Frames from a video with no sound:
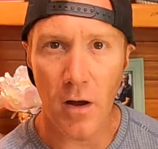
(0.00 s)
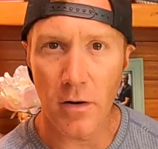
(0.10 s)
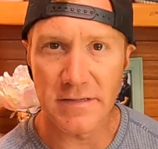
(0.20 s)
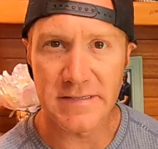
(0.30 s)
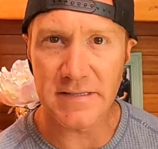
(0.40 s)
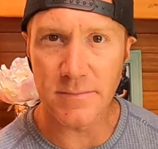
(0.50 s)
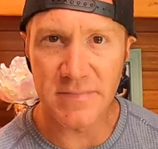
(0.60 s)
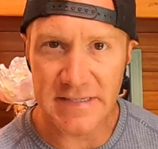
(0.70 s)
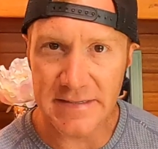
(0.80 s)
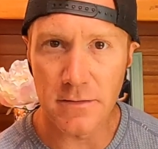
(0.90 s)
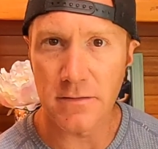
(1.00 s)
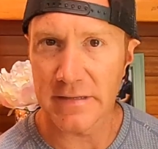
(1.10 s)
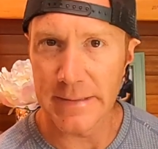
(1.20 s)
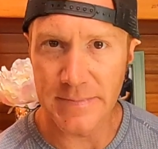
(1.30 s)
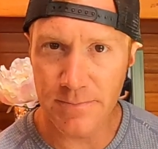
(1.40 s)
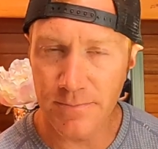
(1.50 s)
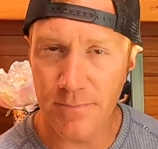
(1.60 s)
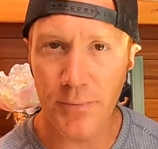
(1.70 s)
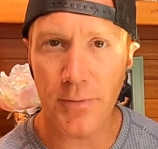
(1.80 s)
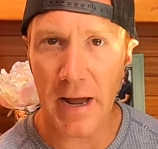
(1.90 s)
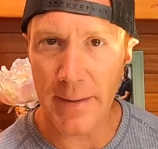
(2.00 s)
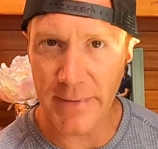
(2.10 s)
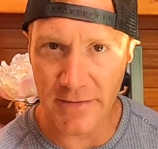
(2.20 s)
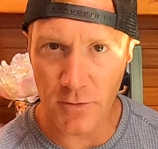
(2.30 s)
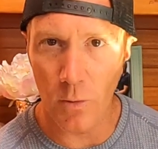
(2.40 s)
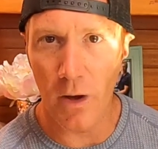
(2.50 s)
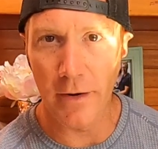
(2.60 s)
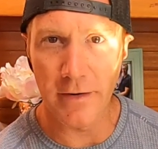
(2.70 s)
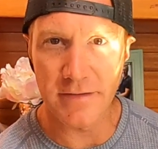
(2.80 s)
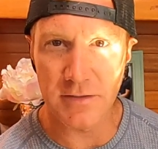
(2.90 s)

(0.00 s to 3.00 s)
our system still keeps priming the water.